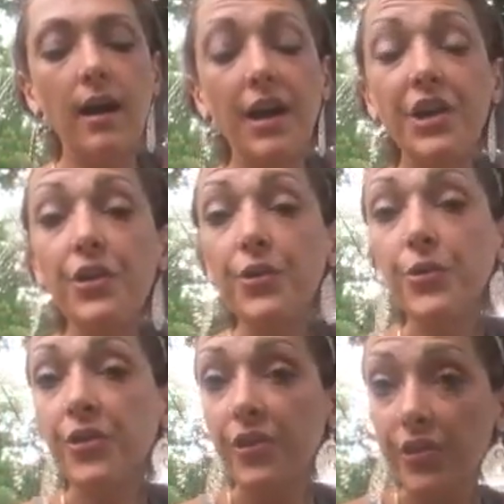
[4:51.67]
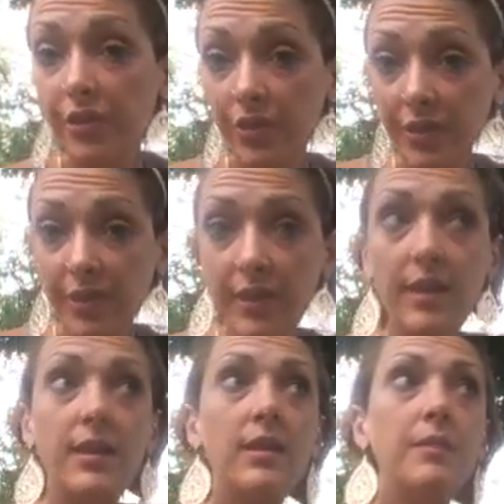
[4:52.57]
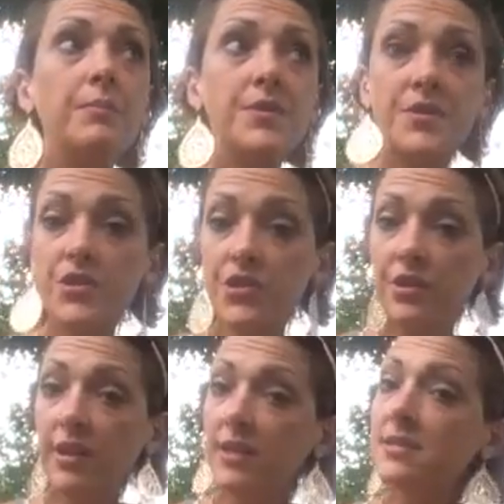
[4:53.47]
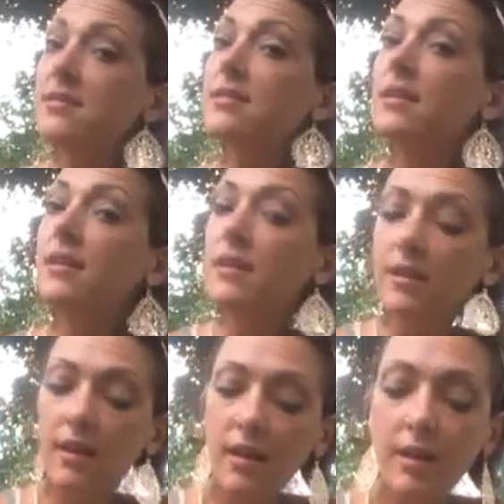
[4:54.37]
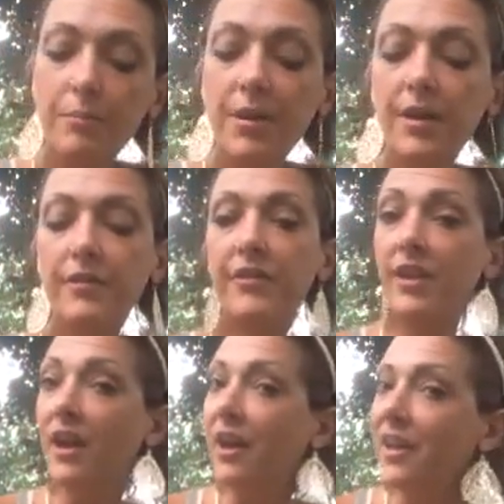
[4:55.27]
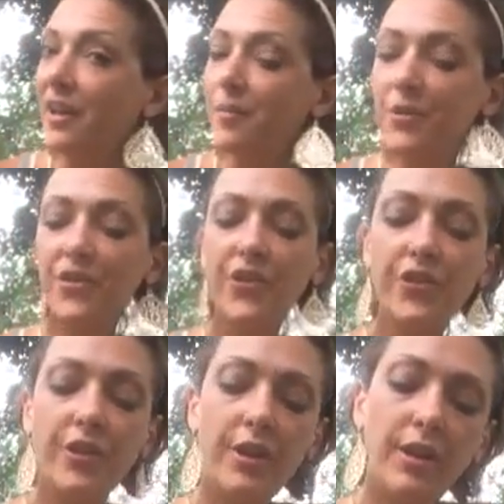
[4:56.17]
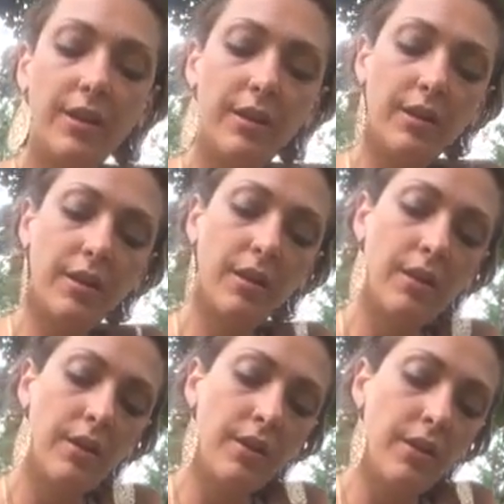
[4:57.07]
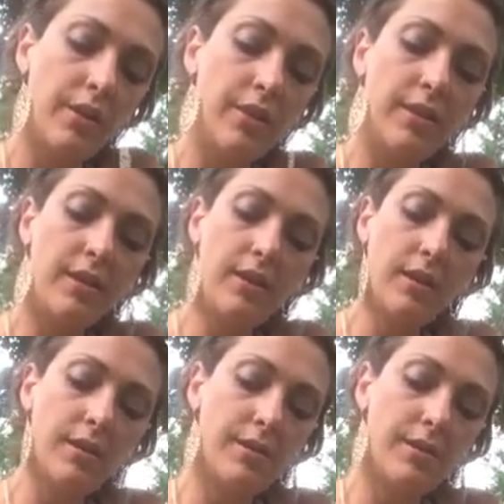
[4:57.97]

I use the position that's above the I am position in the